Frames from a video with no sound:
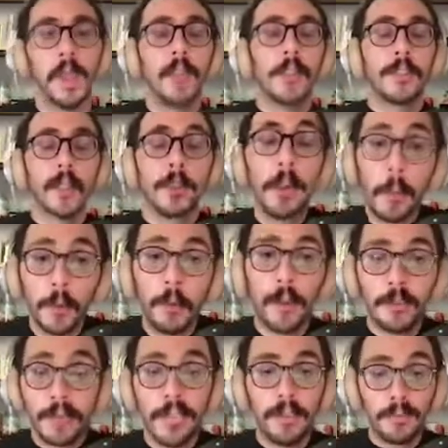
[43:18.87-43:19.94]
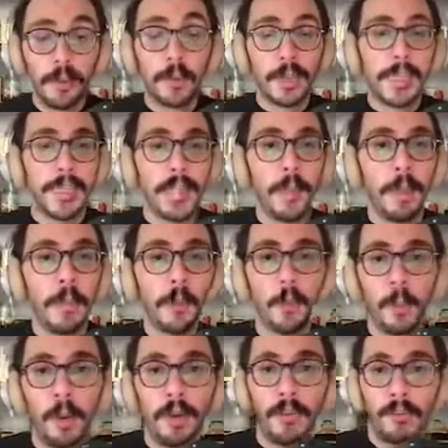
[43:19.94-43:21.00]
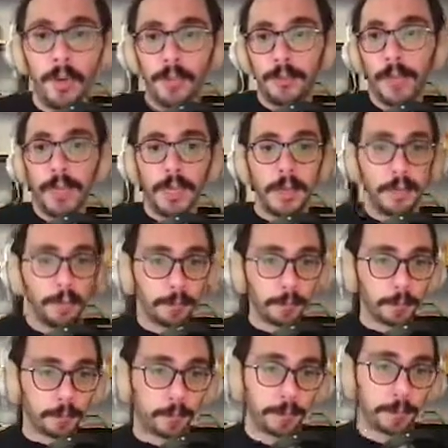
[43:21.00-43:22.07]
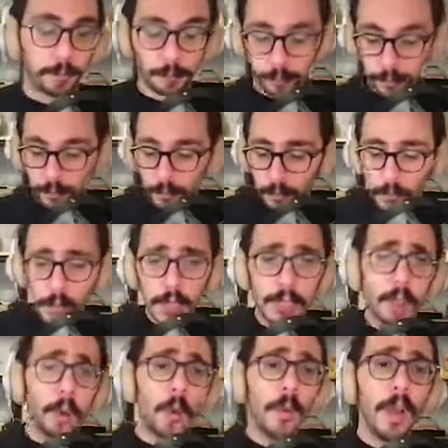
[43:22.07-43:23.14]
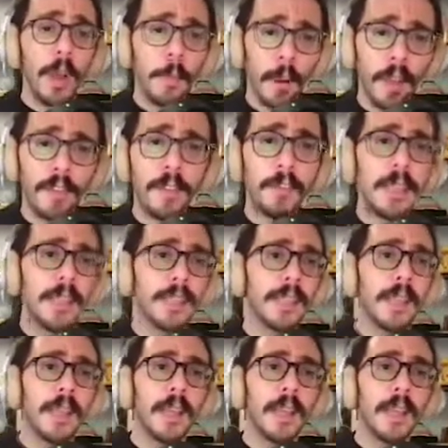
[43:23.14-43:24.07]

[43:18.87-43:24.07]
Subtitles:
So people were really, you can see that people were frustrated. So apart from these